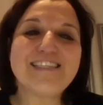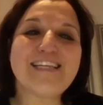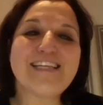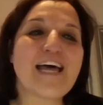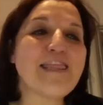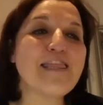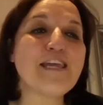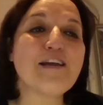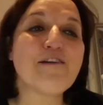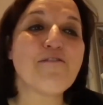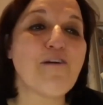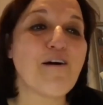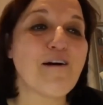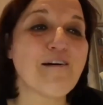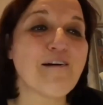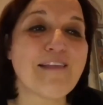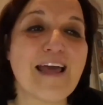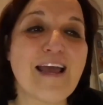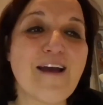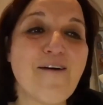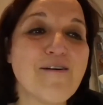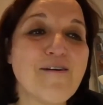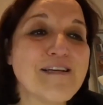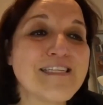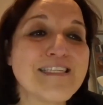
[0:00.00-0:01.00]
right, nothing so, wrong. I
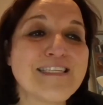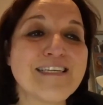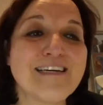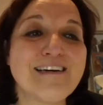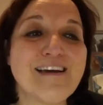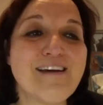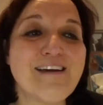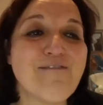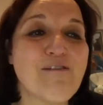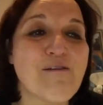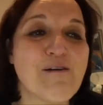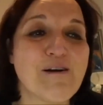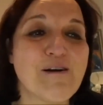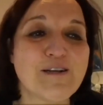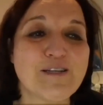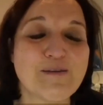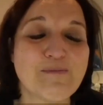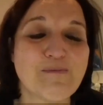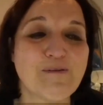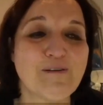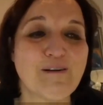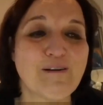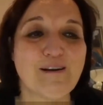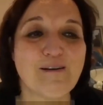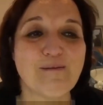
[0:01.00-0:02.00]
always tell everyone to
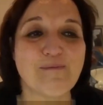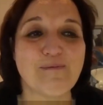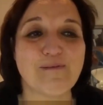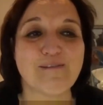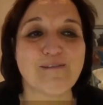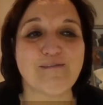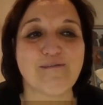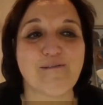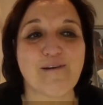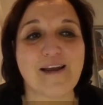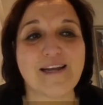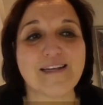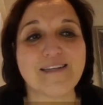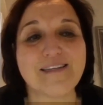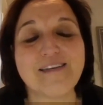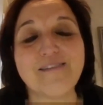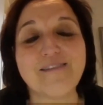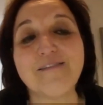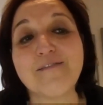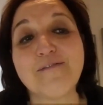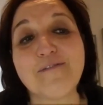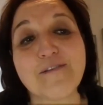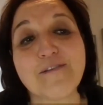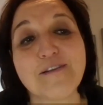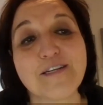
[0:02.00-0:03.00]
put on a bit of weight,
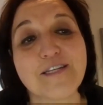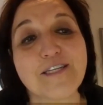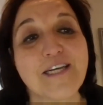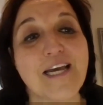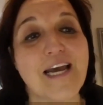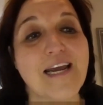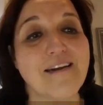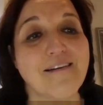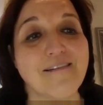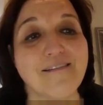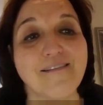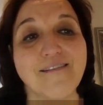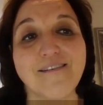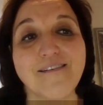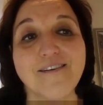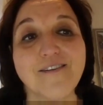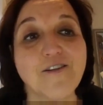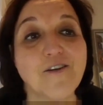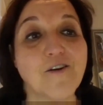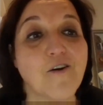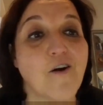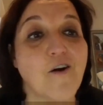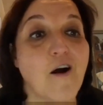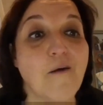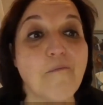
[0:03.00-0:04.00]
even for the Channel, because
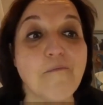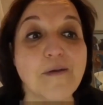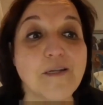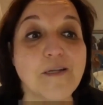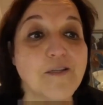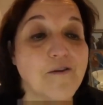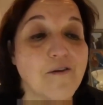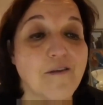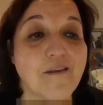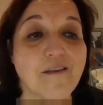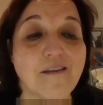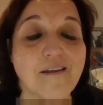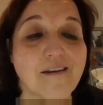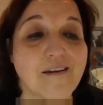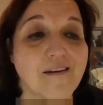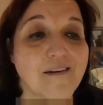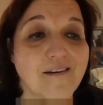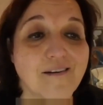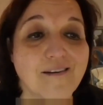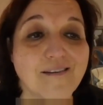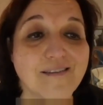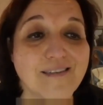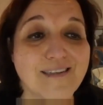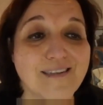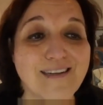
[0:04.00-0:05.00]
you yeah. can't be too thin,
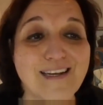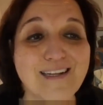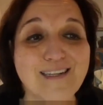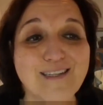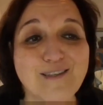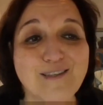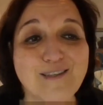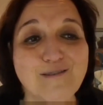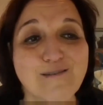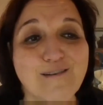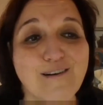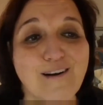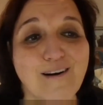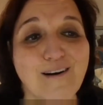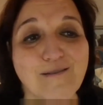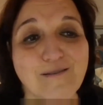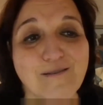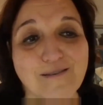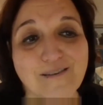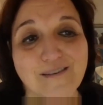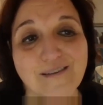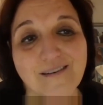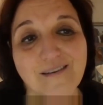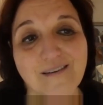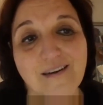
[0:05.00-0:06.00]
because it gets too
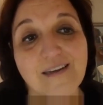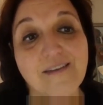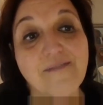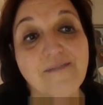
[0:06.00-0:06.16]
cold. Cold, even